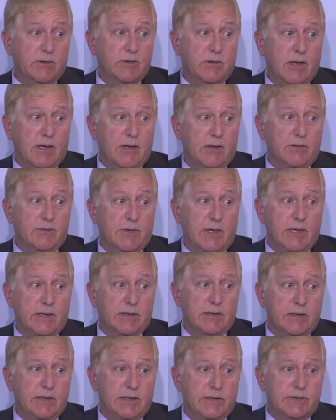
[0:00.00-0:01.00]

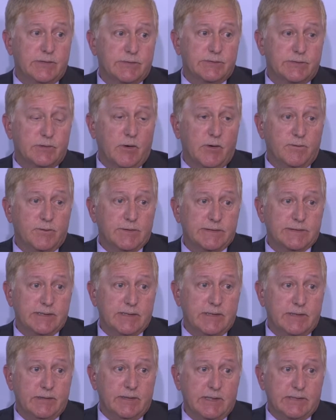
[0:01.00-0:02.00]
that is
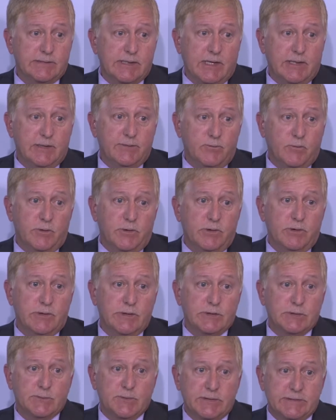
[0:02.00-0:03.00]
overseeing the executive order
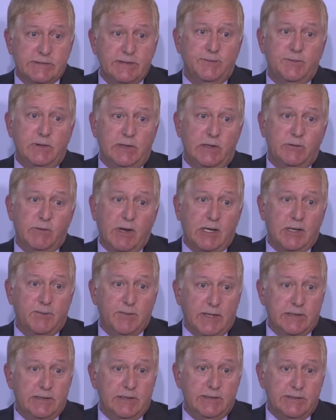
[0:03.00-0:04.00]
is specifically
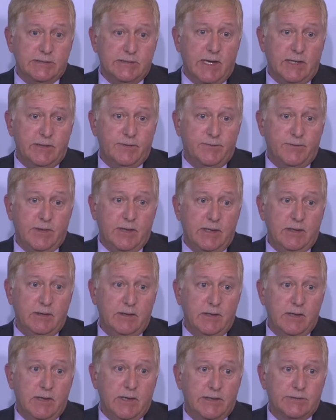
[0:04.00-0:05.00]
recommending this kind of
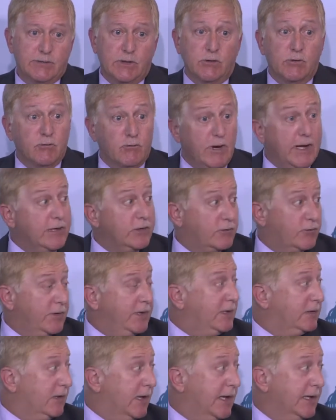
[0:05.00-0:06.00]
thing. It's a great
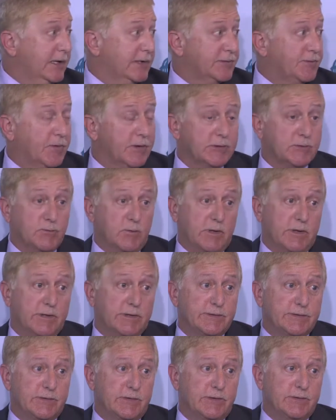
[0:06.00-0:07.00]
green light as far as we're
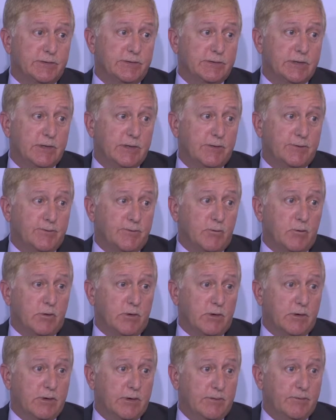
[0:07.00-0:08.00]
concerned
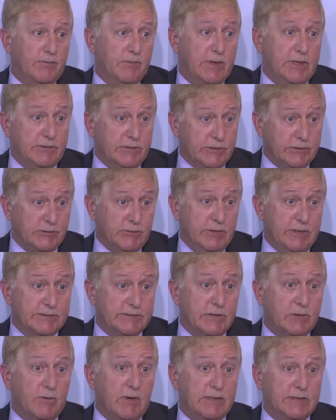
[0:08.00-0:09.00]
for the industry.
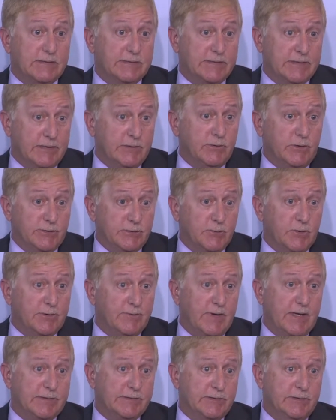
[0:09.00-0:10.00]
It's a great signal to
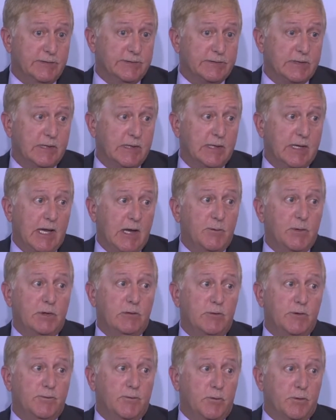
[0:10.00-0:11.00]
investors, and we
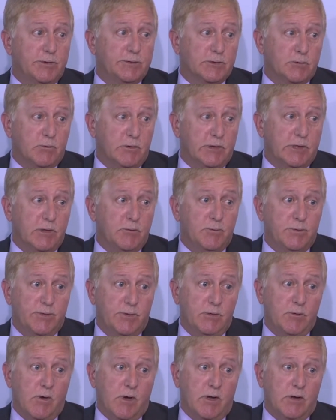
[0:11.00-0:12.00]
look forward to working with
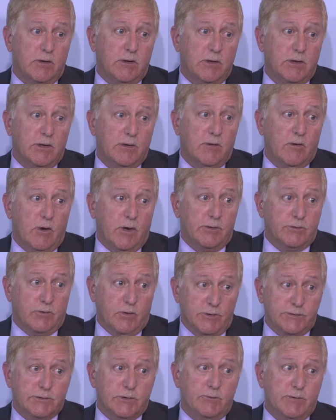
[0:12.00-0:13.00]
you all on
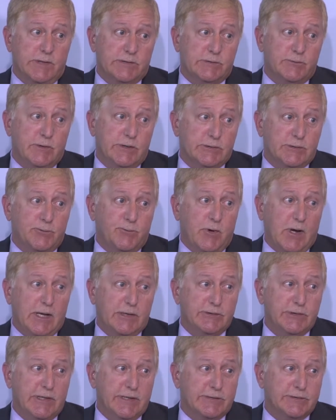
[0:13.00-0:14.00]
coastal restoration
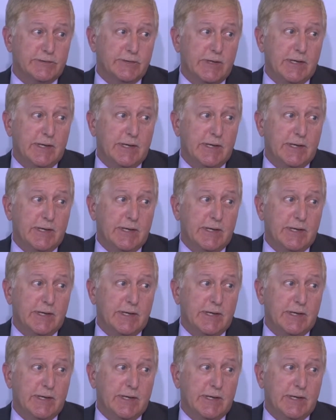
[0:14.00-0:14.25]
projects,